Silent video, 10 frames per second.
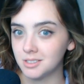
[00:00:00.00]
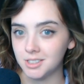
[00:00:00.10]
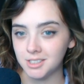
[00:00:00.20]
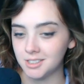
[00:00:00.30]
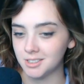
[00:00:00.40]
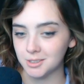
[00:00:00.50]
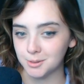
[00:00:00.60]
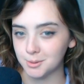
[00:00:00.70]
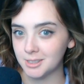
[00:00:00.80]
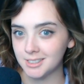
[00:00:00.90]
Jesus
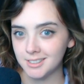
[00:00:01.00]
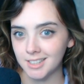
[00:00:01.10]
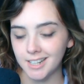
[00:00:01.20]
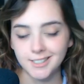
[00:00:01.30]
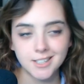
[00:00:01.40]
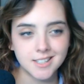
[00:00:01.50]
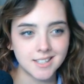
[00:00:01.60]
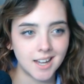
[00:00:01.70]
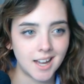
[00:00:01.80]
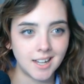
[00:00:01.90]
Christ. I just,
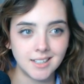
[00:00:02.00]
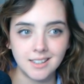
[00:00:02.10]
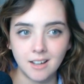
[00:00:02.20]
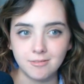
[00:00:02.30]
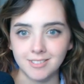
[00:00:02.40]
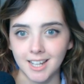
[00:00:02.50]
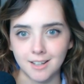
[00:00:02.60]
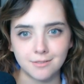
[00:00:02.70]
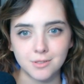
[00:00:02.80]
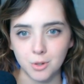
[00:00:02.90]
I love
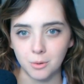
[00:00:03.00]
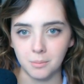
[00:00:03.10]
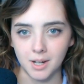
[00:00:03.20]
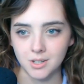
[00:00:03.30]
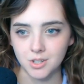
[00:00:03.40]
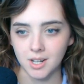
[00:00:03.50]
life so much,